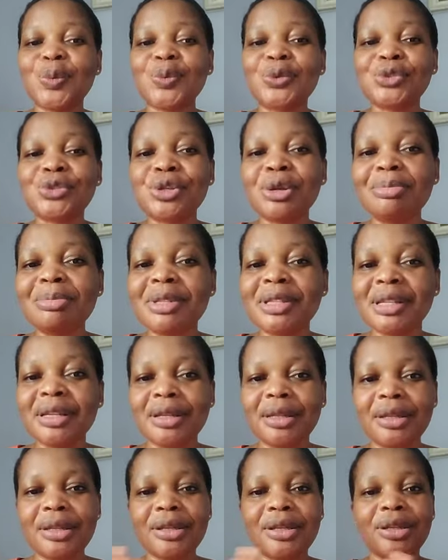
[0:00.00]

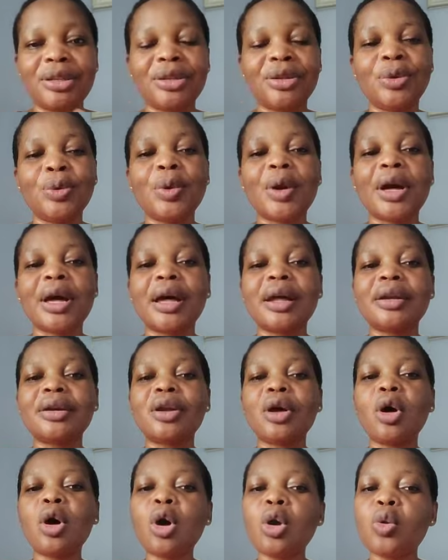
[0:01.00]
something you can
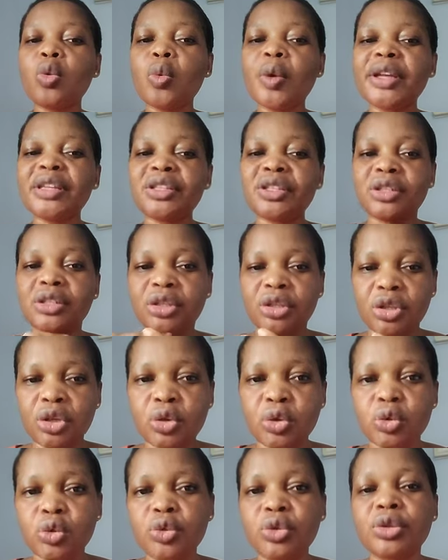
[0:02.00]
always
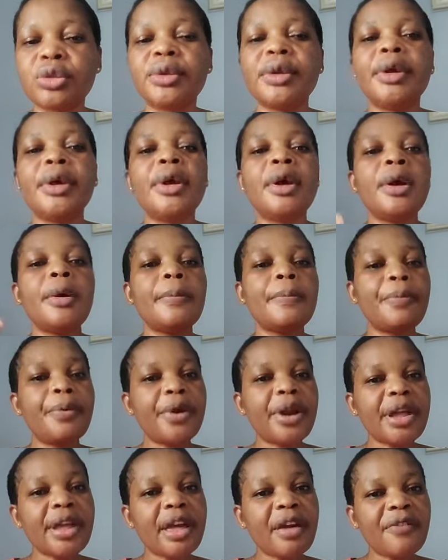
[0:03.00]
use
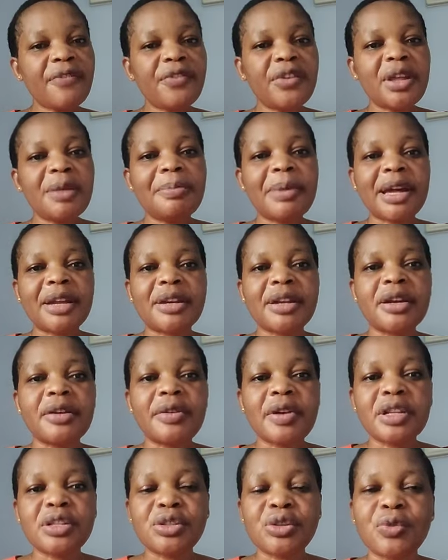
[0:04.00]
prayerfully by the
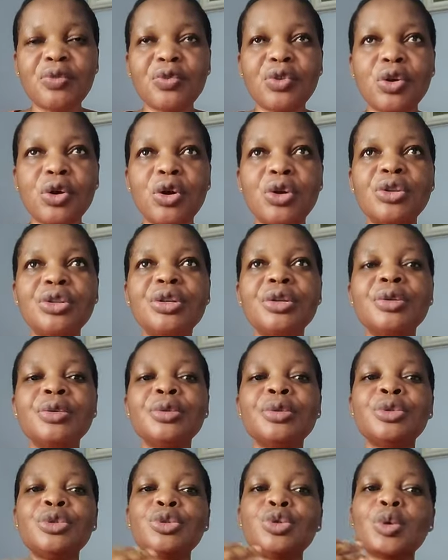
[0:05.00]
grace of God
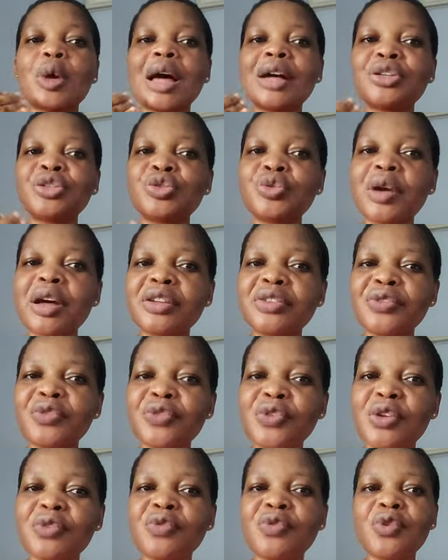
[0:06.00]
to attract
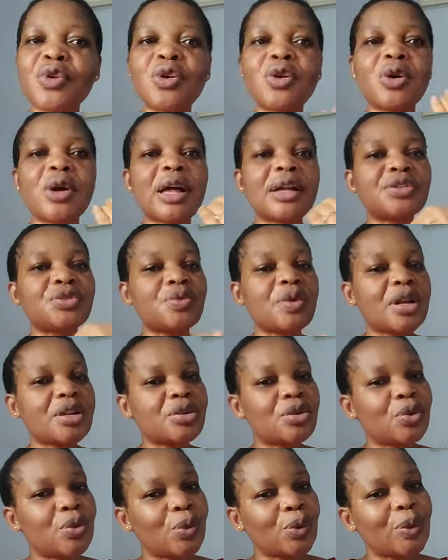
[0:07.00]
favor,
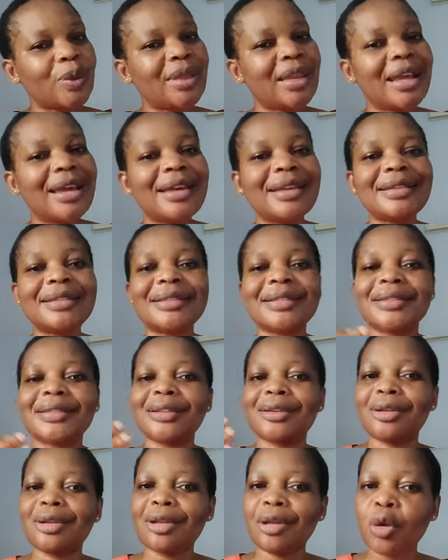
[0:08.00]
attract
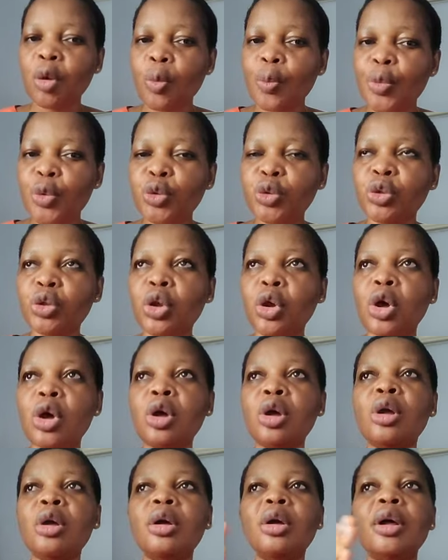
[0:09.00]
goodness, open
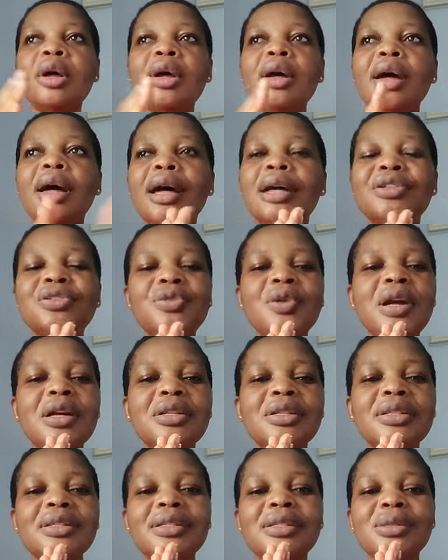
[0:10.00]
door,
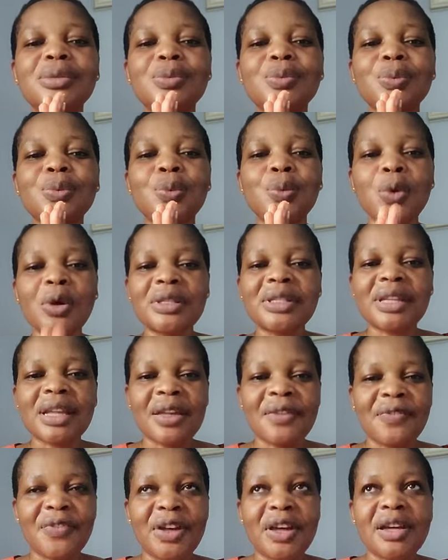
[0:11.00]
attract
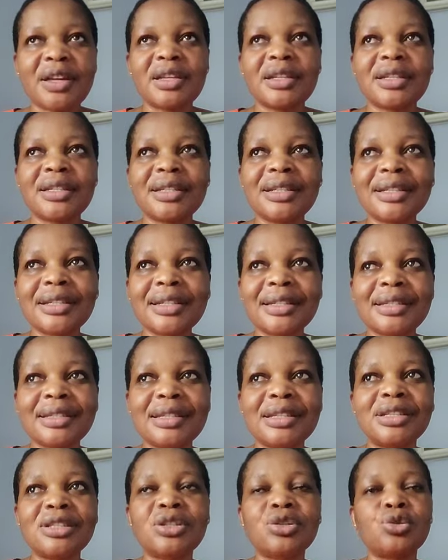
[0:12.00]
whatever it
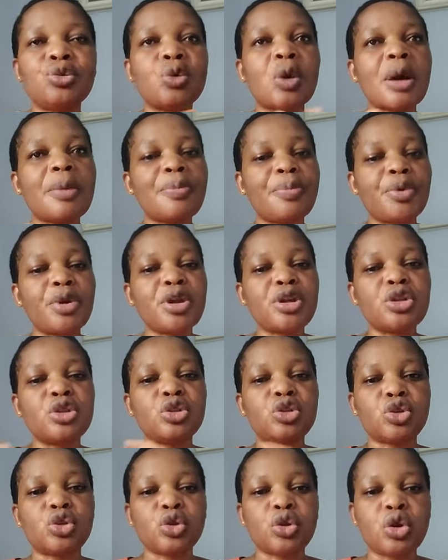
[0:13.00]
is you are
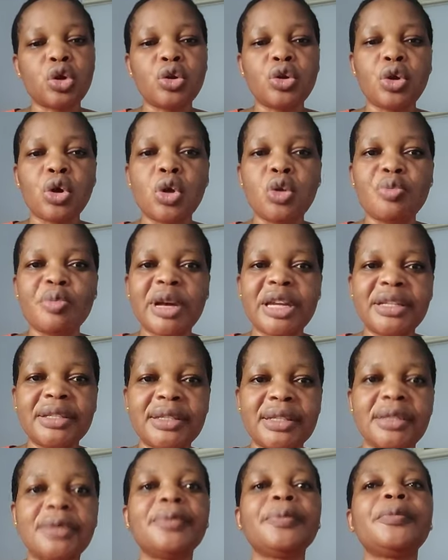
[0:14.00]
praying to God
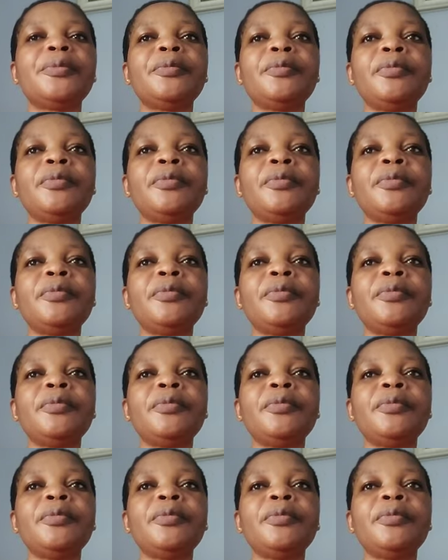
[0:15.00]
Almighty.